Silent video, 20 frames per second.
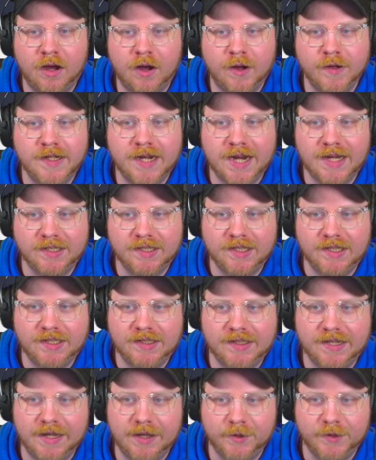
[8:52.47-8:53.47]
Audacity
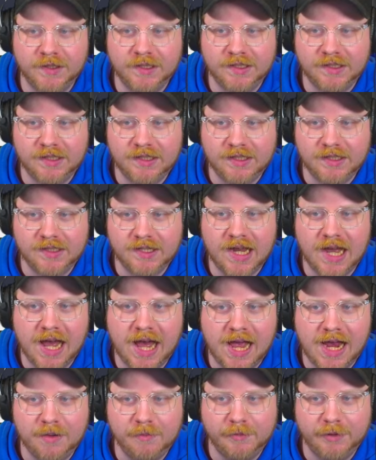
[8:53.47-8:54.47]
tells us the
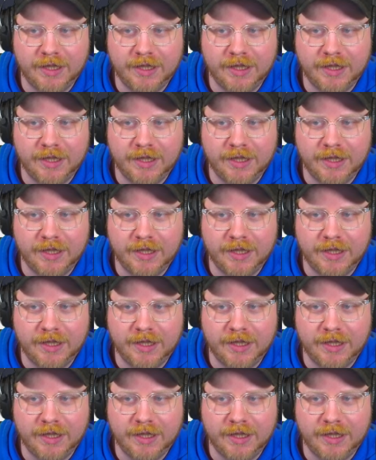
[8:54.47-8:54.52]
time